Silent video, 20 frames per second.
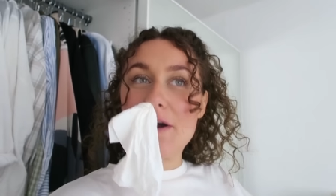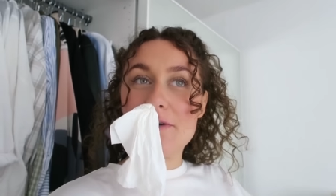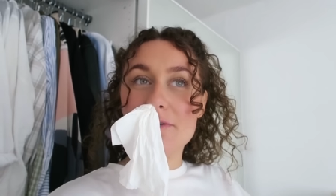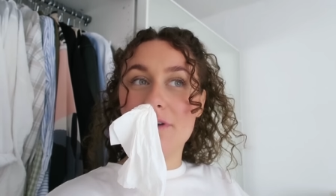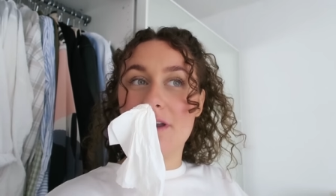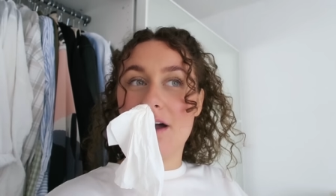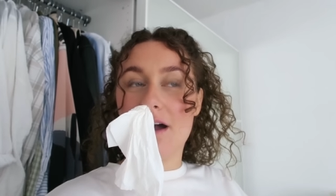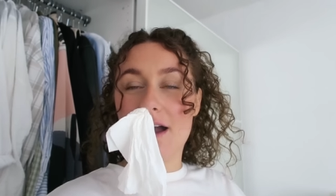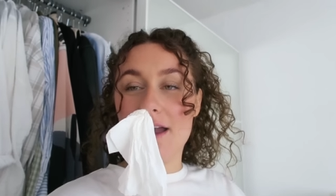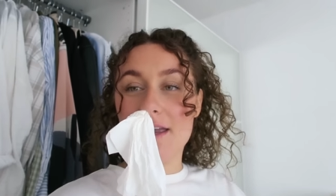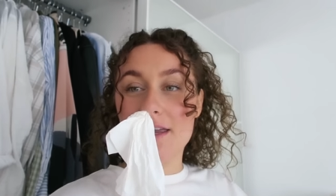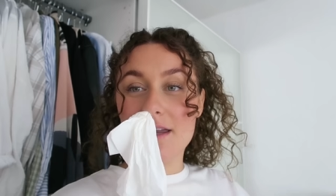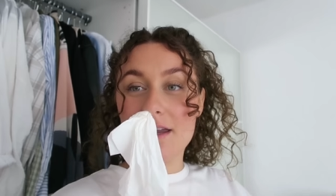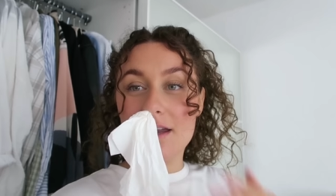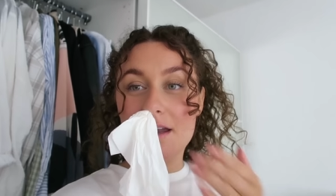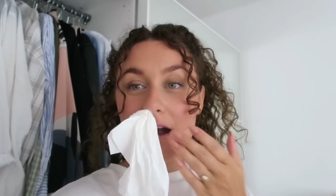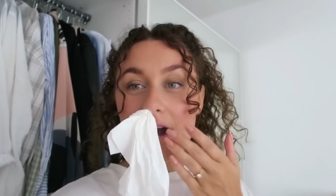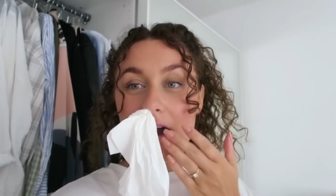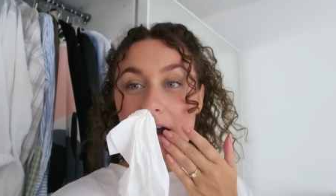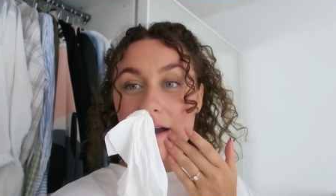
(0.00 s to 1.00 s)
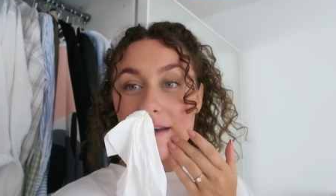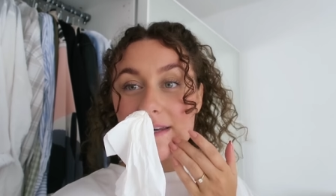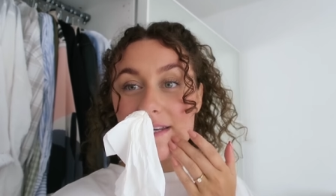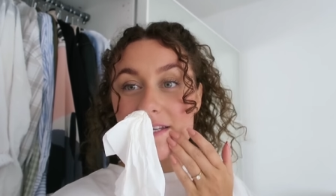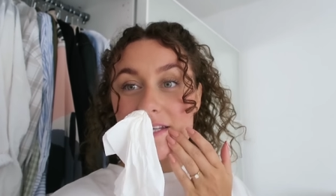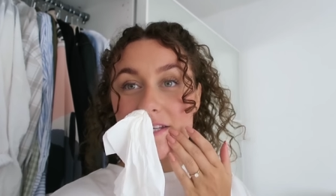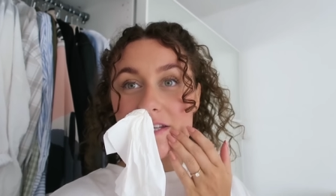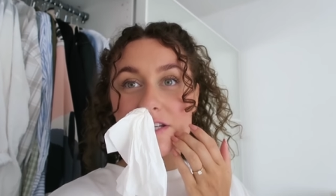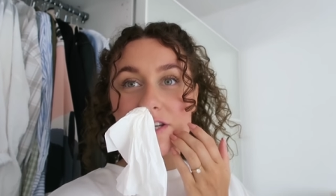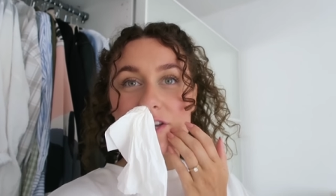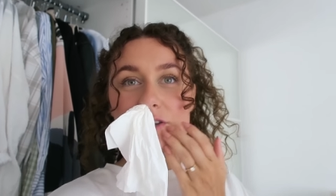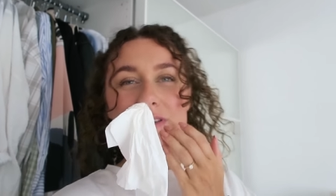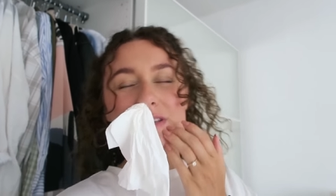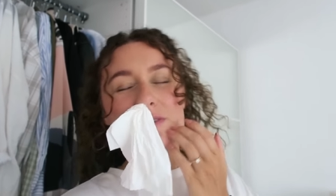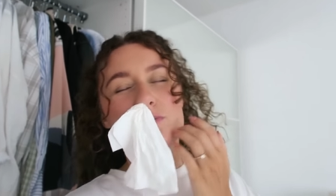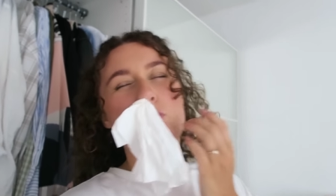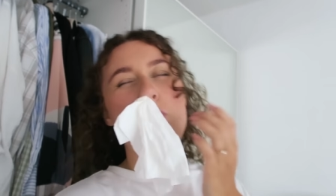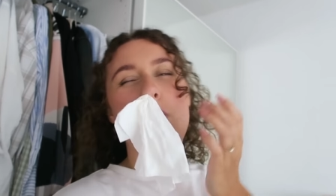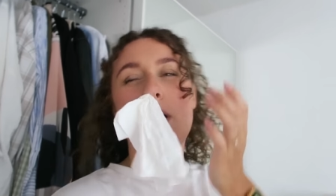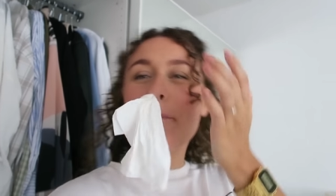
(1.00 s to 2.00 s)
Felt like I needed to do
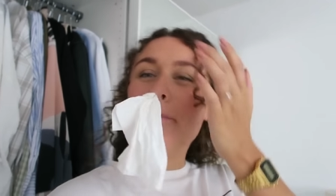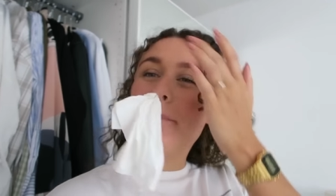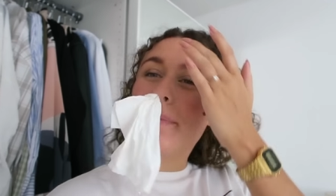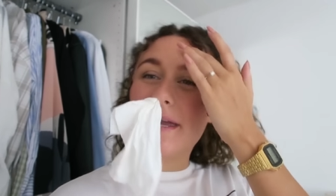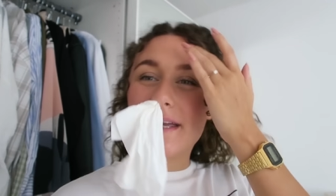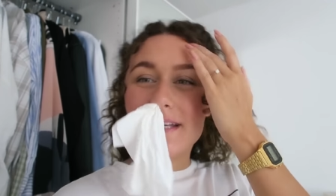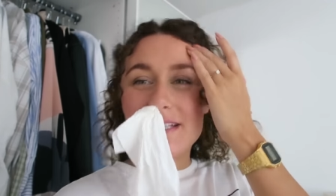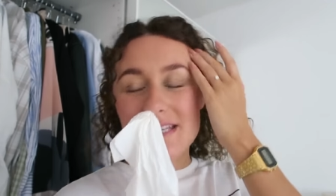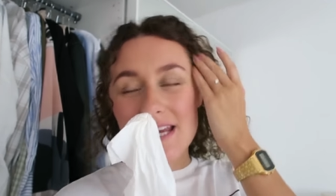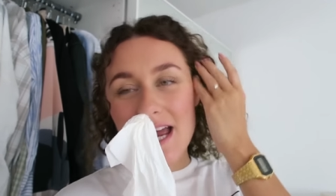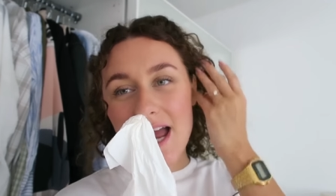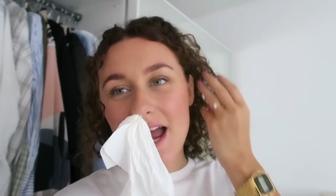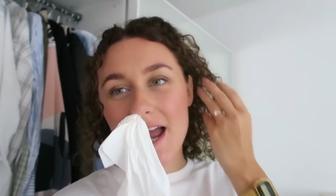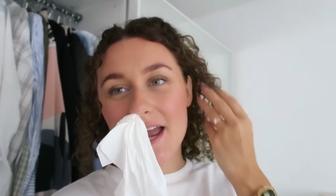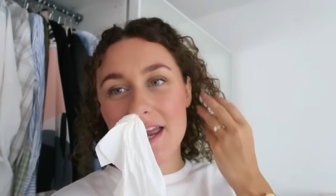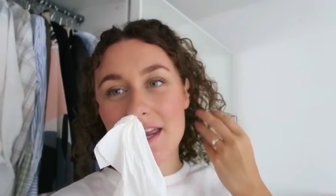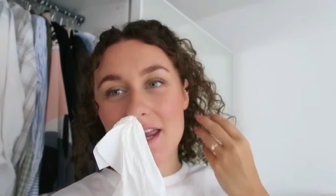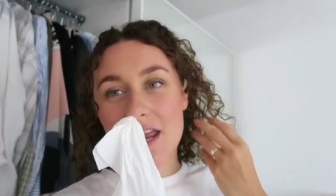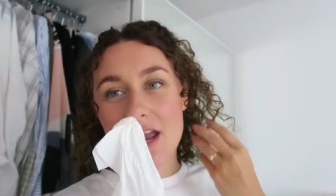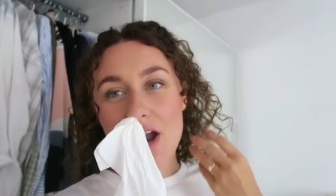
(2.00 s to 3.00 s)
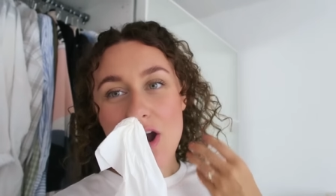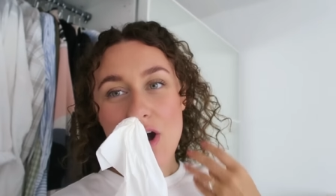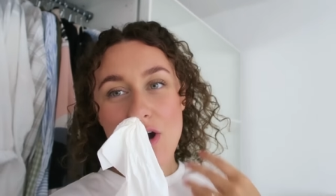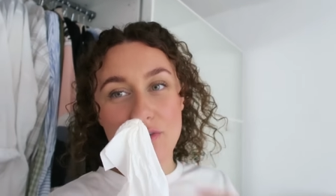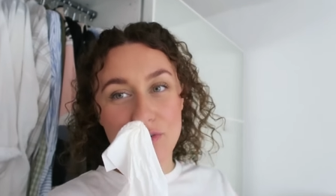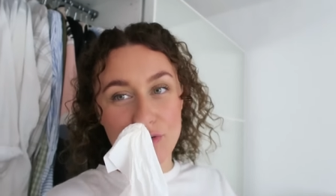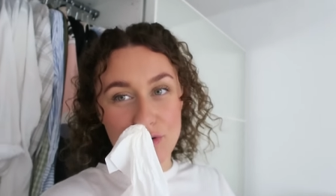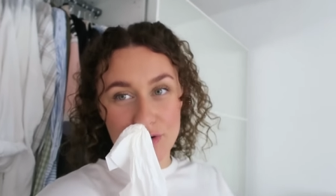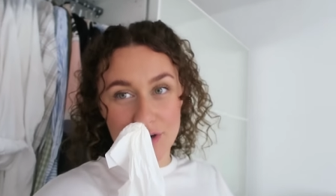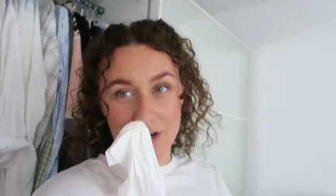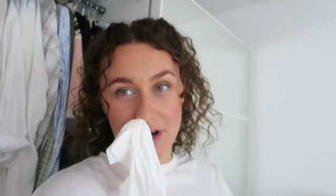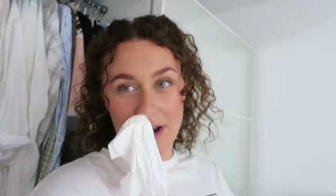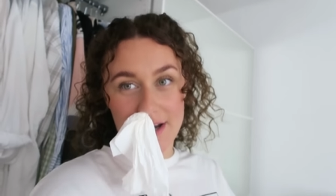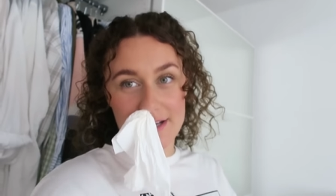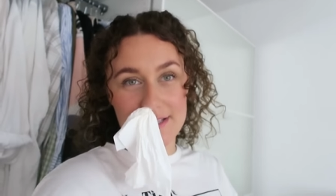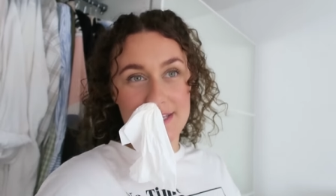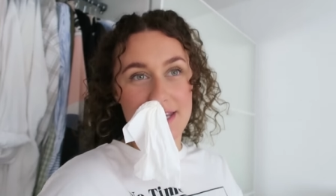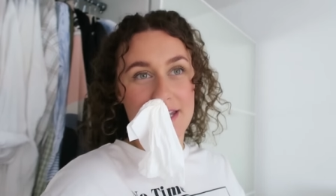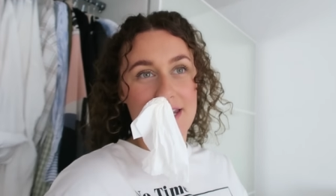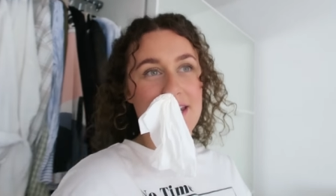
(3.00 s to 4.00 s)
this one big day of
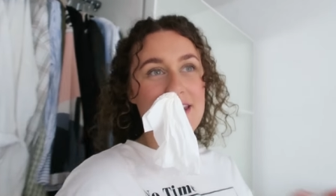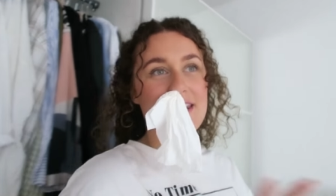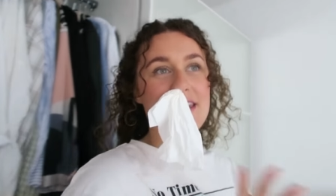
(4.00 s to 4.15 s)
organising.